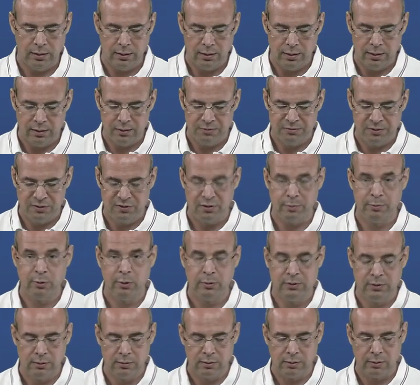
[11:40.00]
the
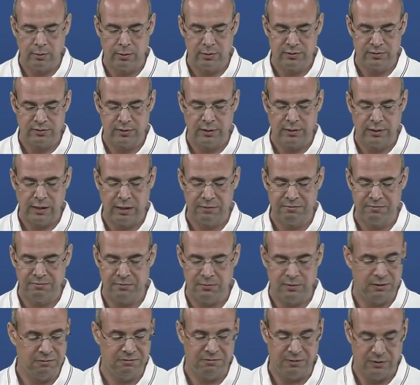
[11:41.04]
subordinate clause can have
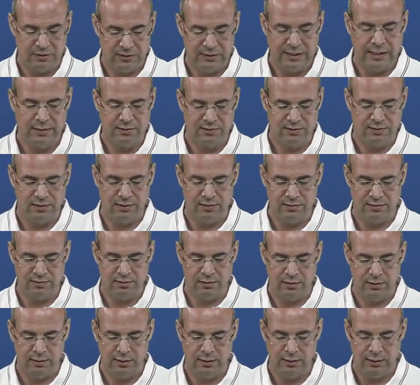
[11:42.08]
different tenses.
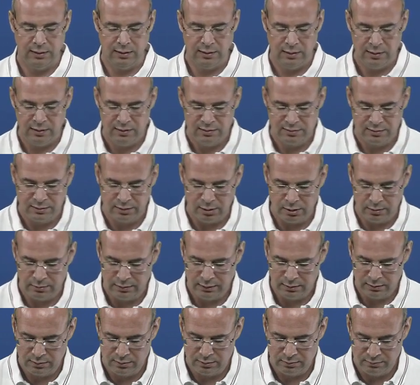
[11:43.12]
He is
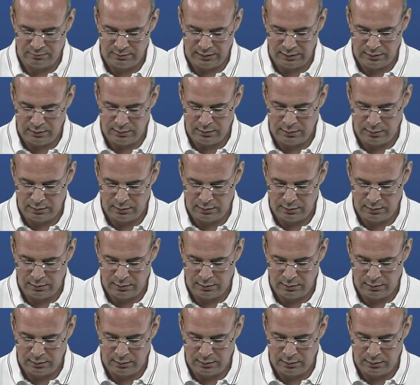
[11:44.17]
going to read,